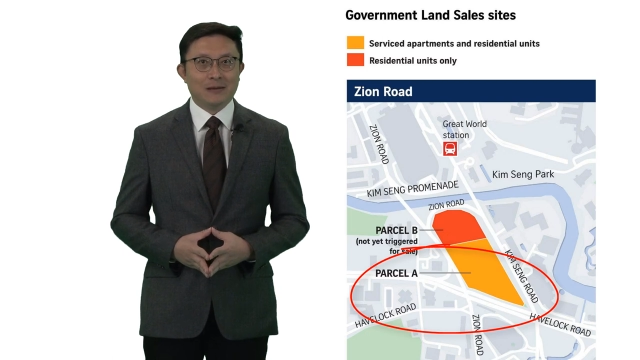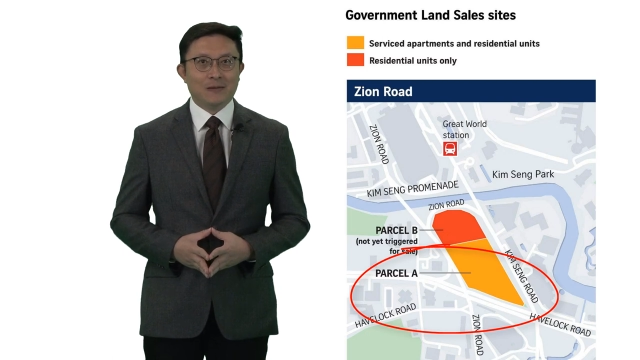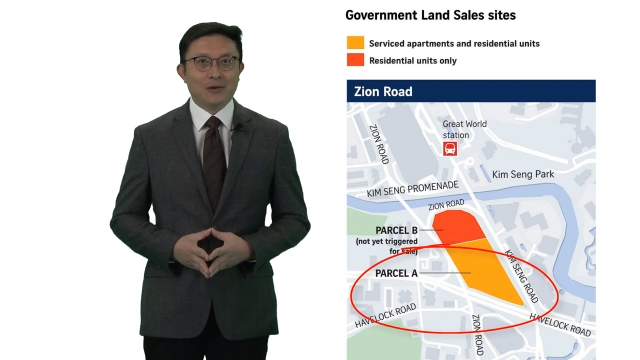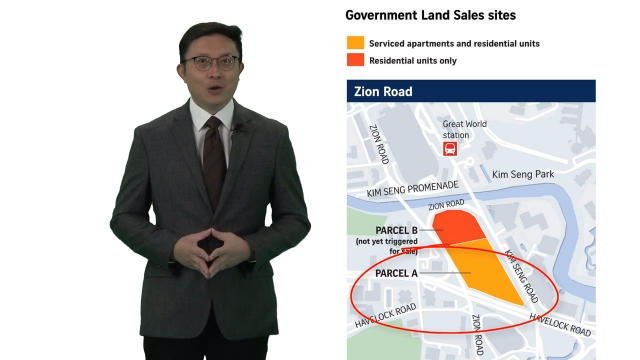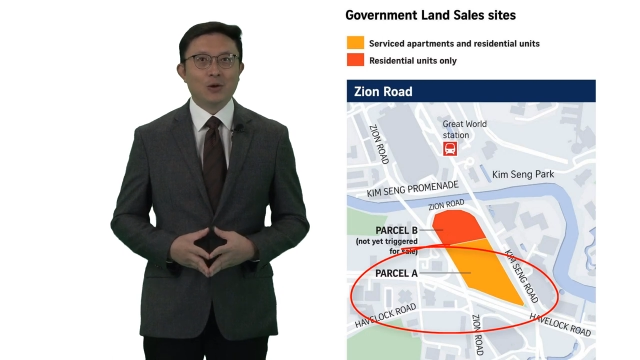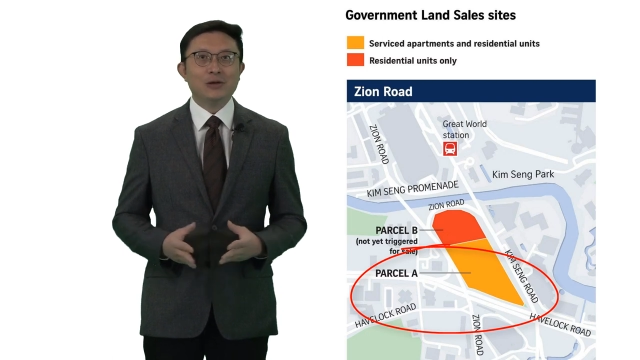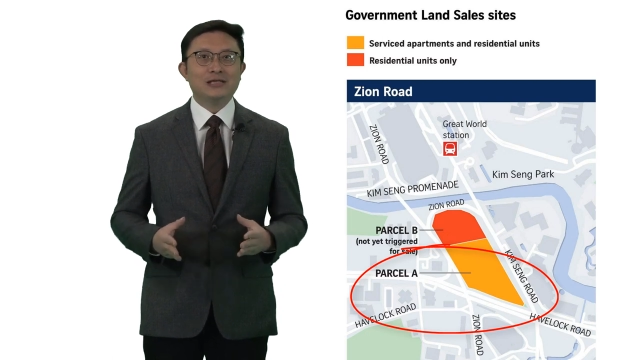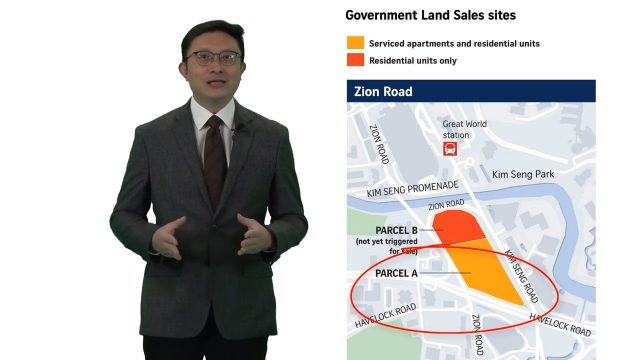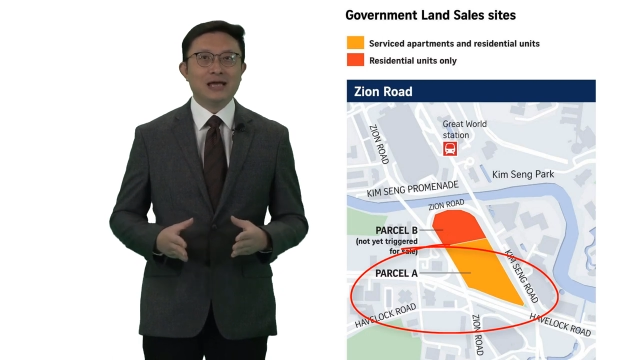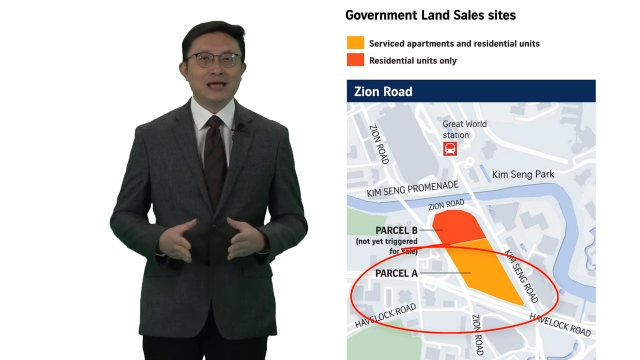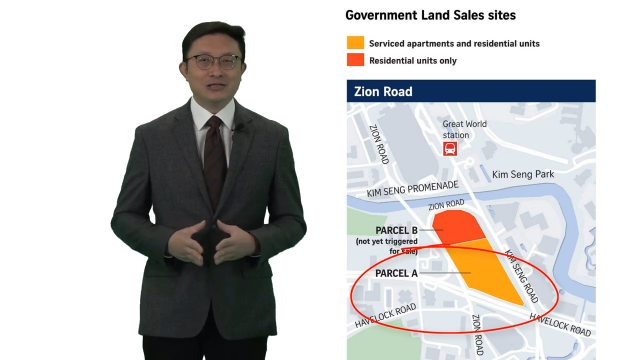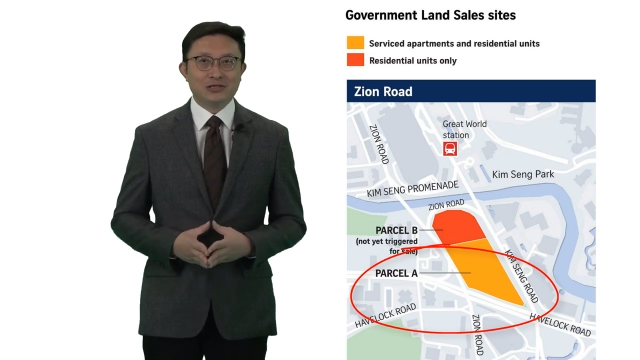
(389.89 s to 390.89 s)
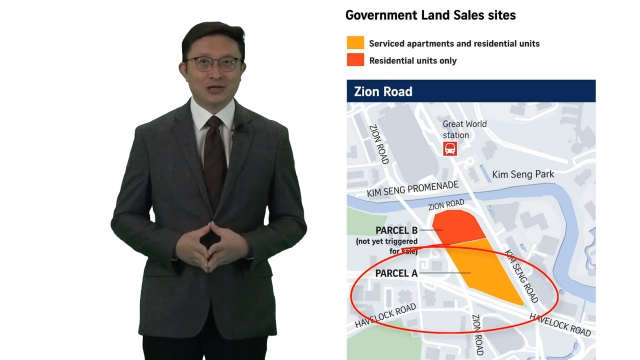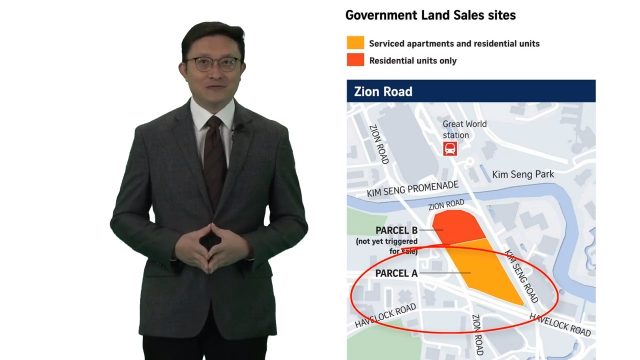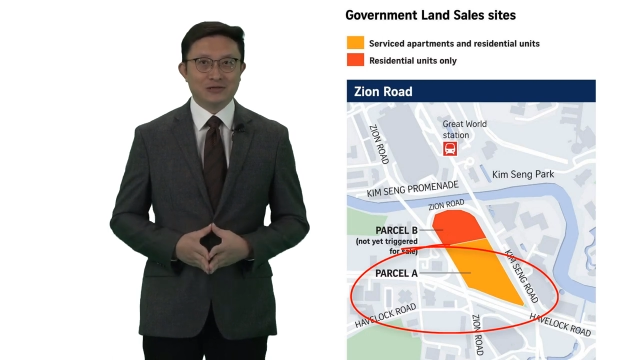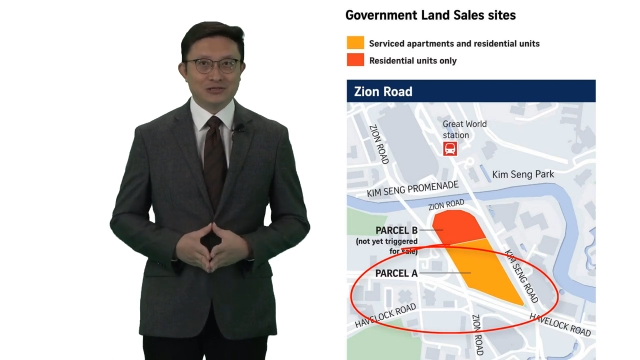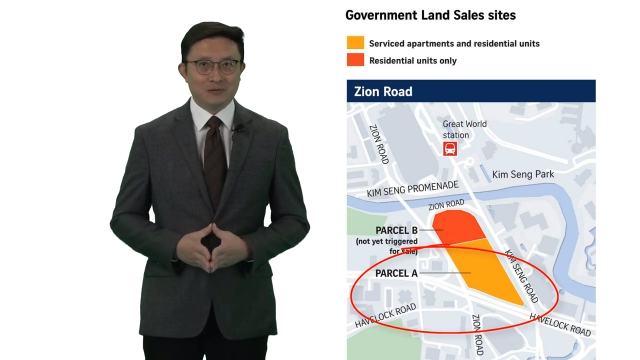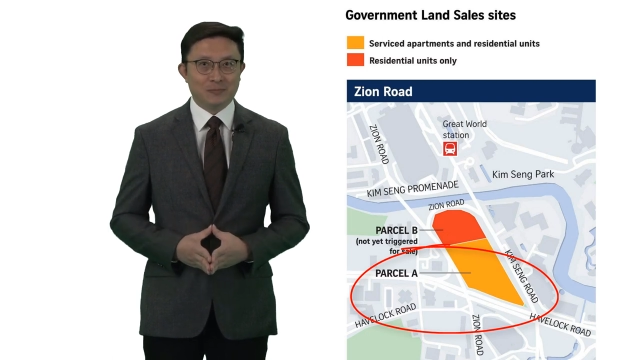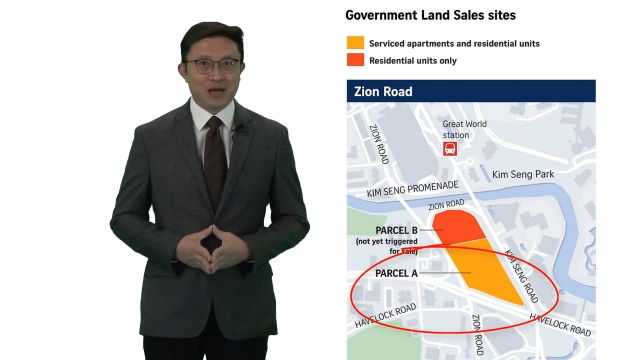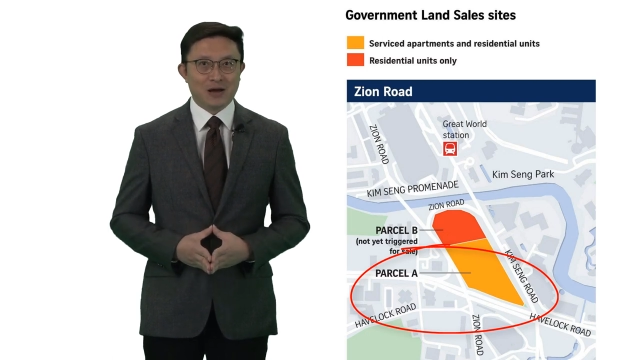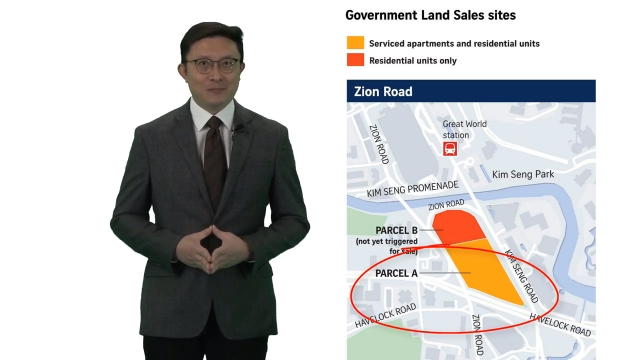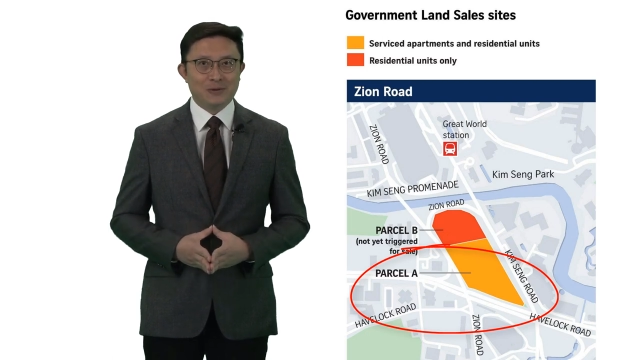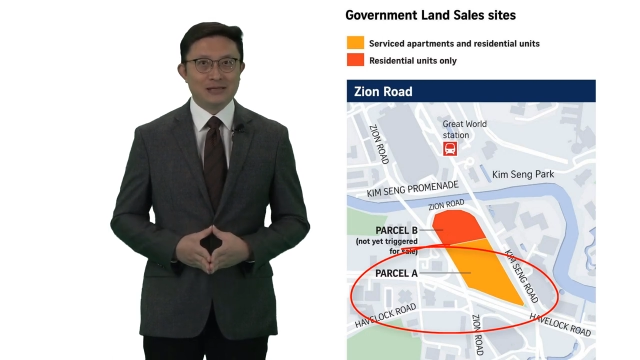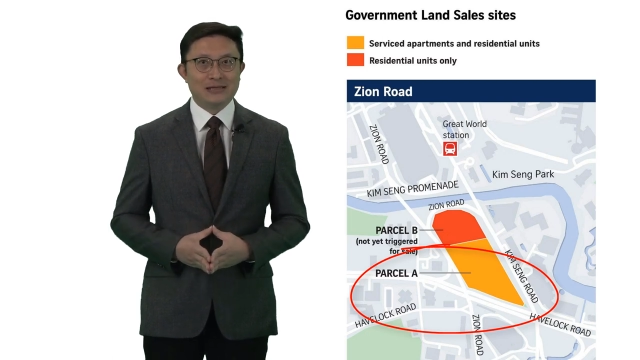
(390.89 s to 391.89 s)
Long-stay serviced
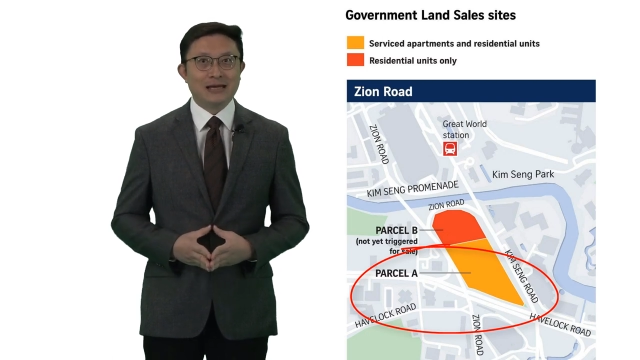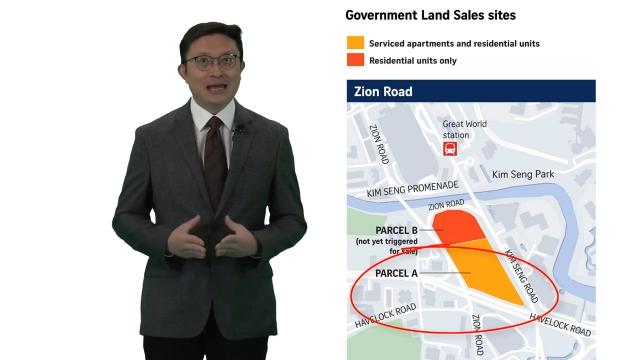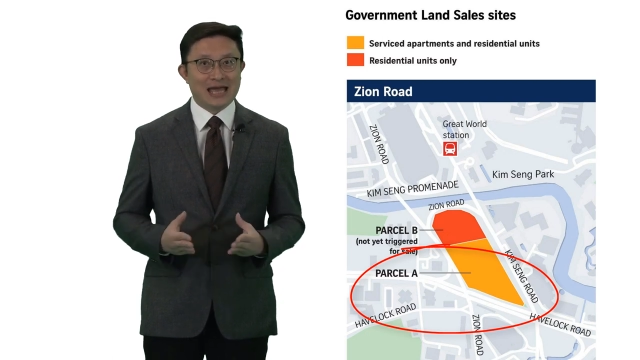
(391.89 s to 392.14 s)
apartments,